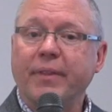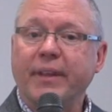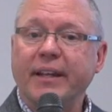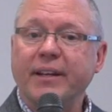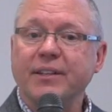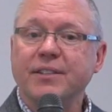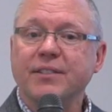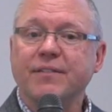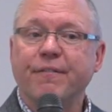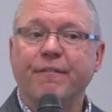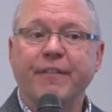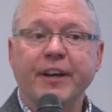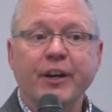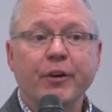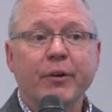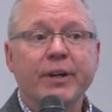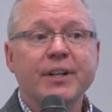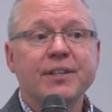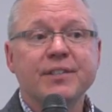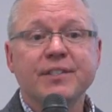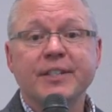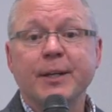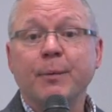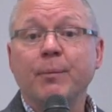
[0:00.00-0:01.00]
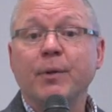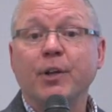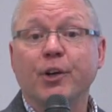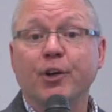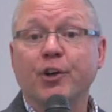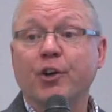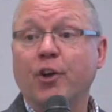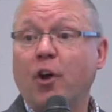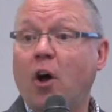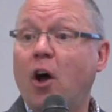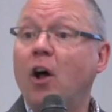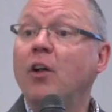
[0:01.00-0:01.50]
that is very similar
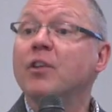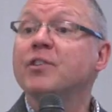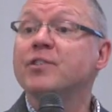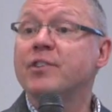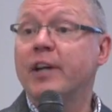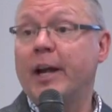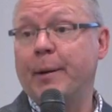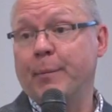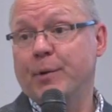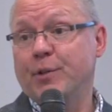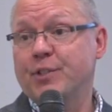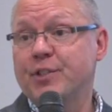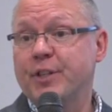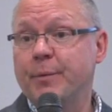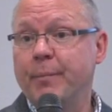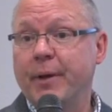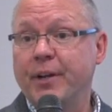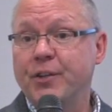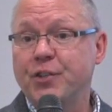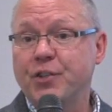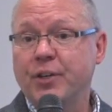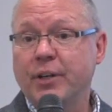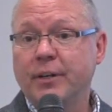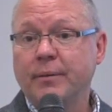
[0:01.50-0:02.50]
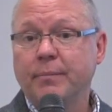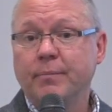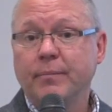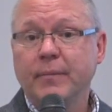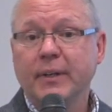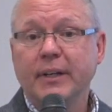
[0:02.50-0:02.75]
to Alzheimer's dementia.